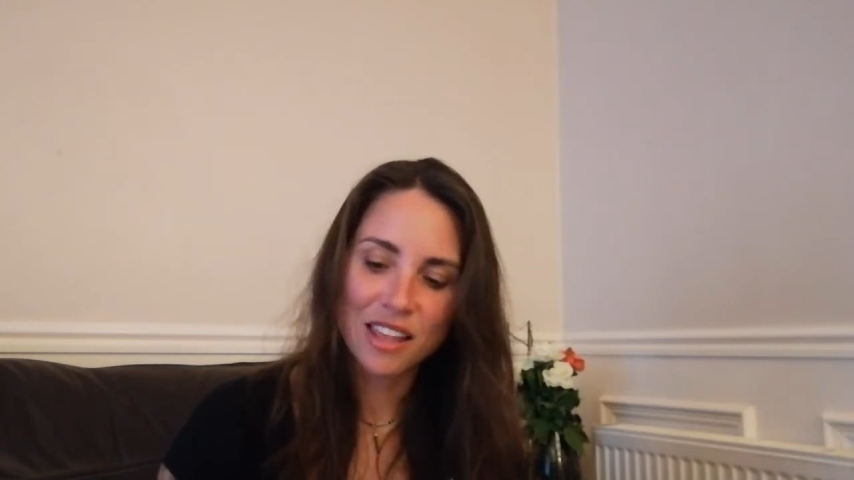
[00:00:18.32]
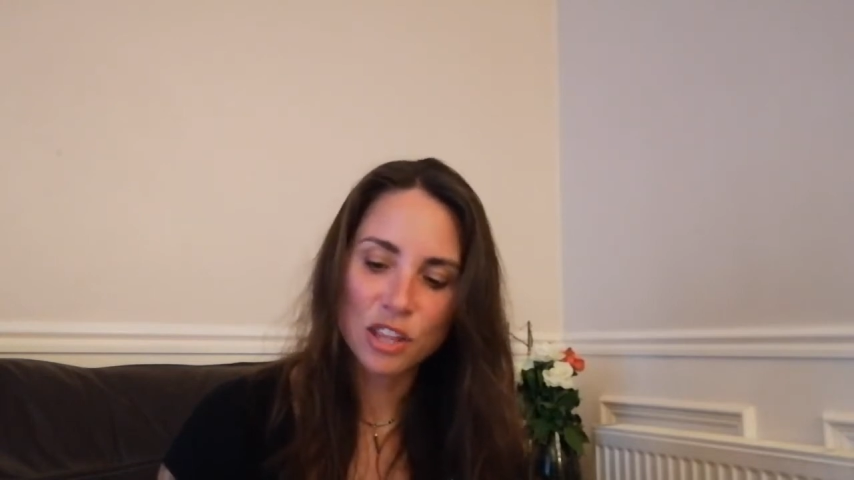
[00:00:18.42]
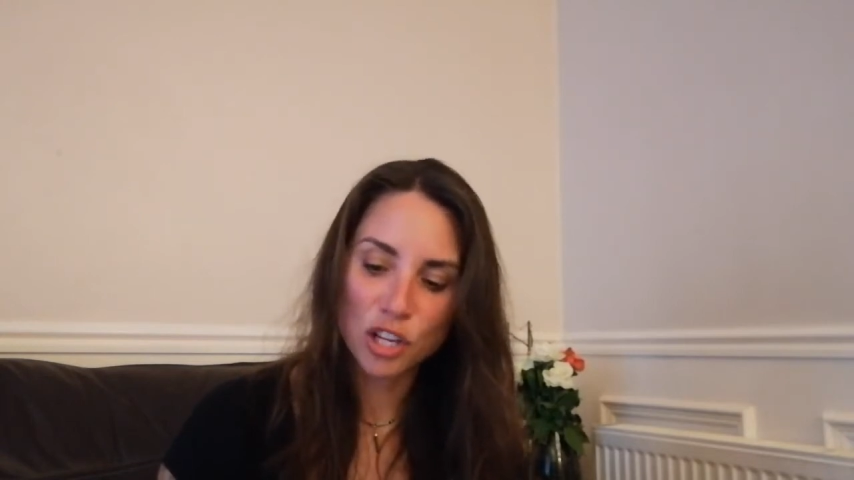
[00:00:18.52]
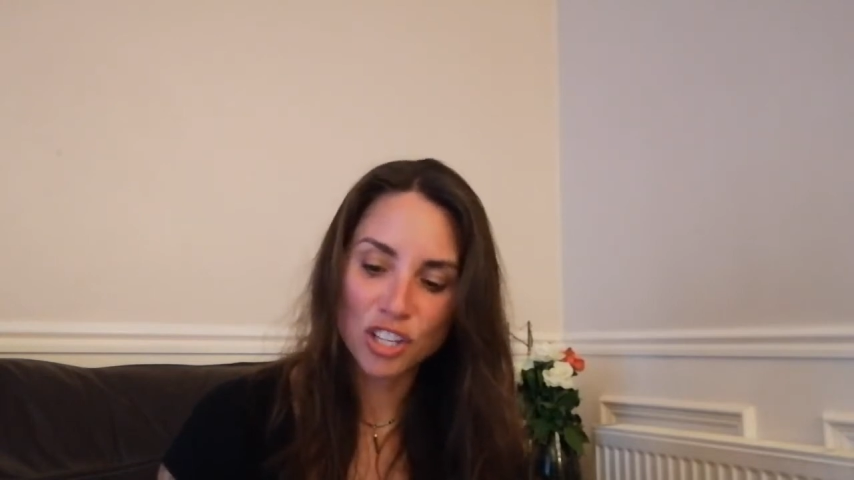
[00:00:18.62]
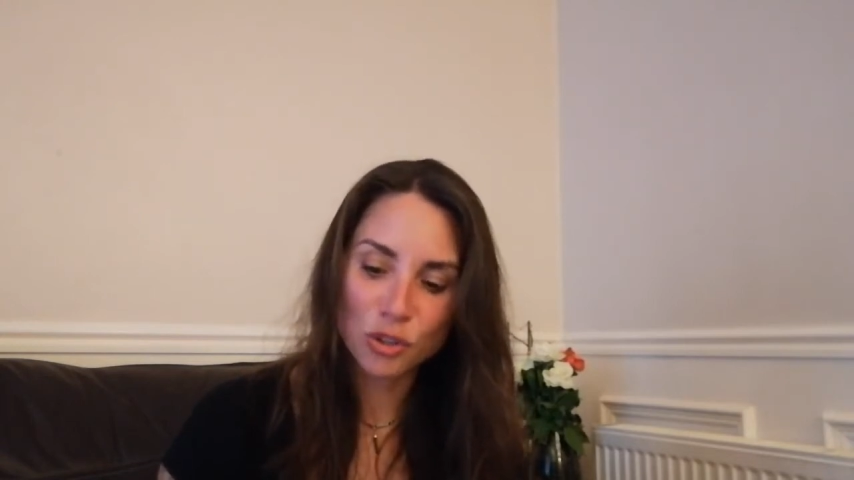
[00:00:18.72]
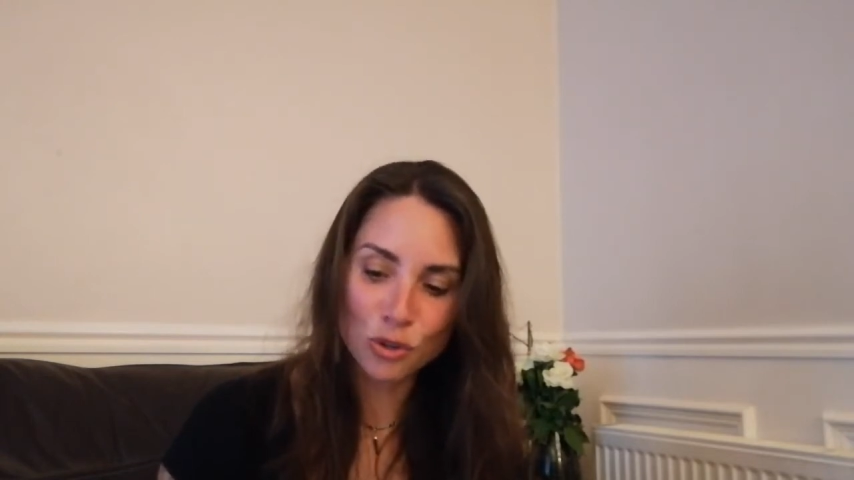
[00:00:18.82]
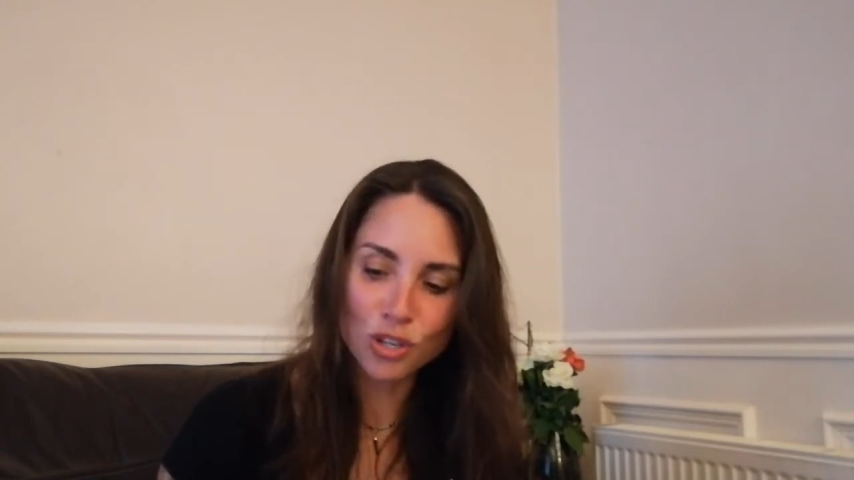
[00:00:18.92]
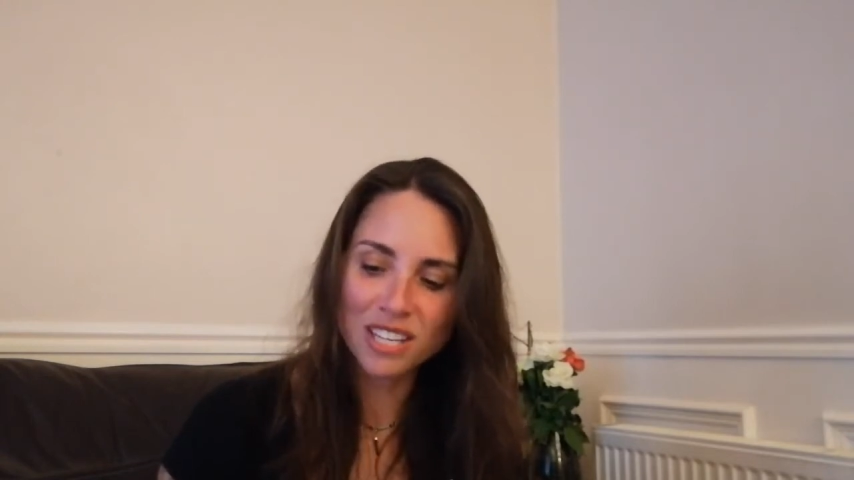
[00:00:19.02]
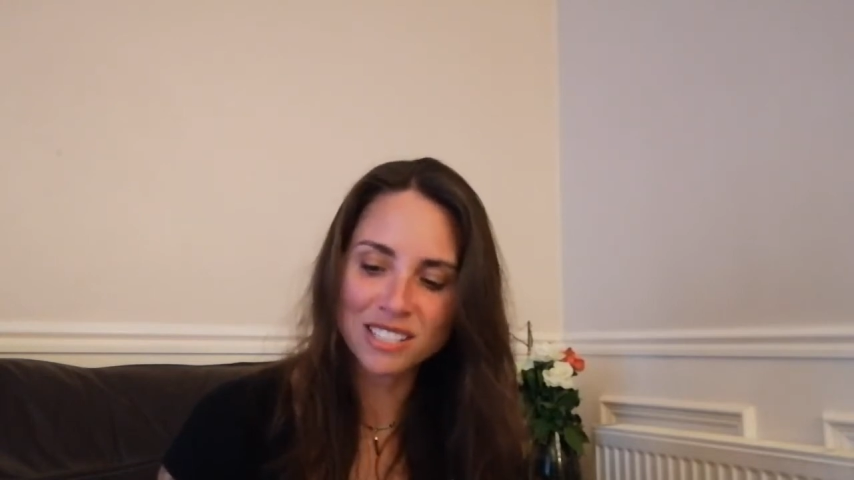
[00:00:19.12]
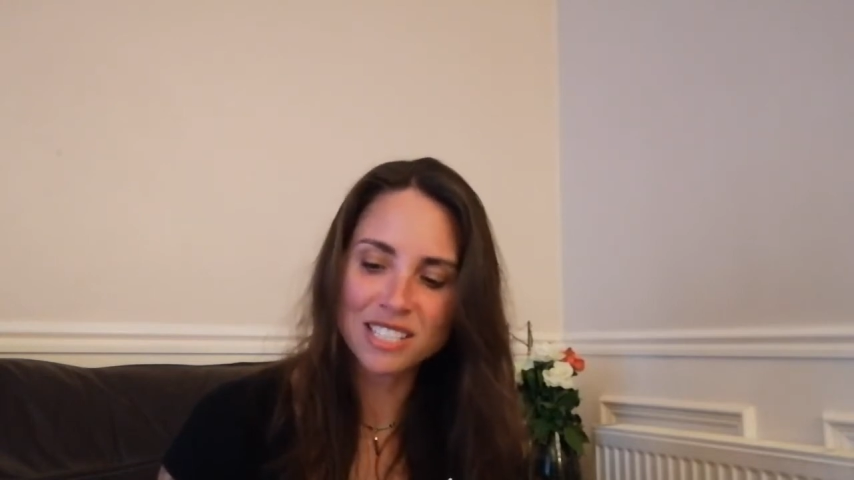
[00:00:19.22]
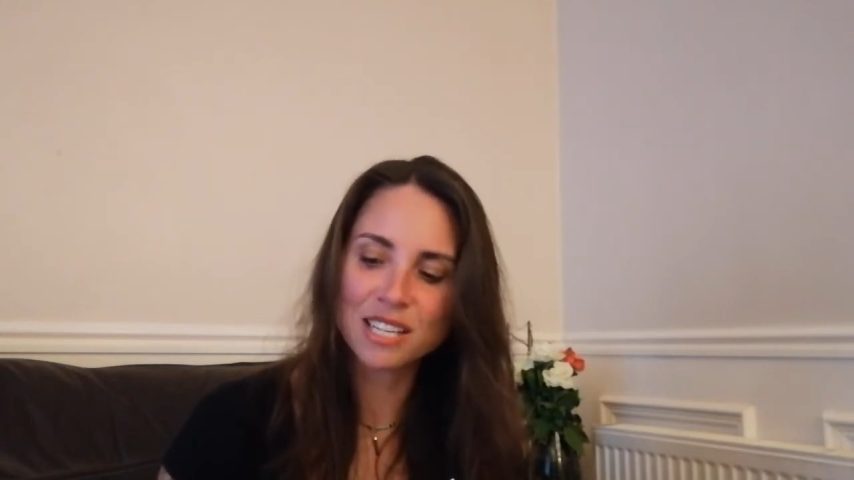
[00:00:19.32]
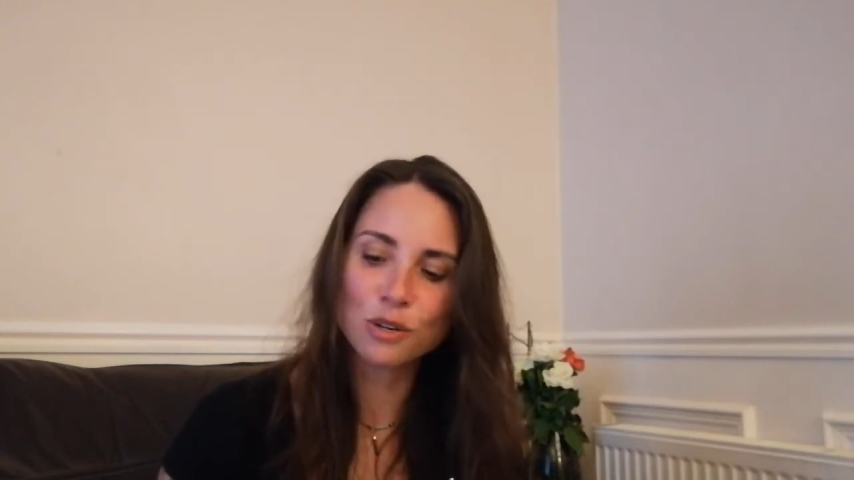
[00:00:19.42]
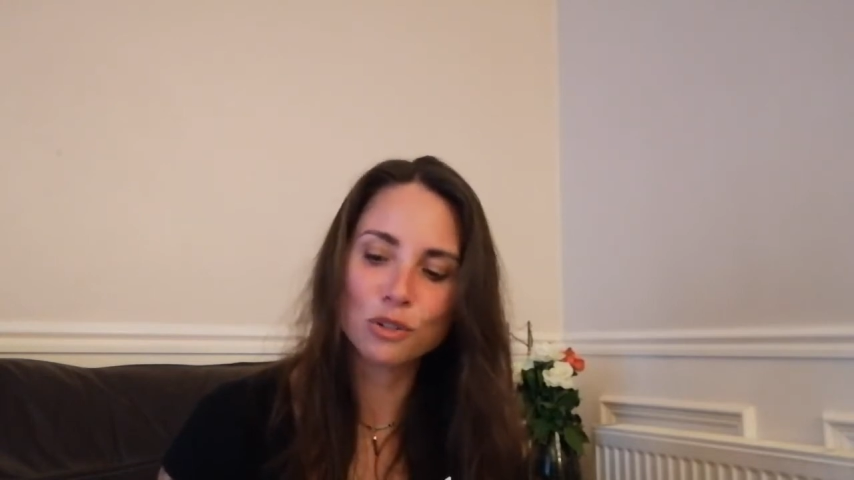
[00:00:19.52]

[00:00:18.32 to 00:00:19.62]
that you can take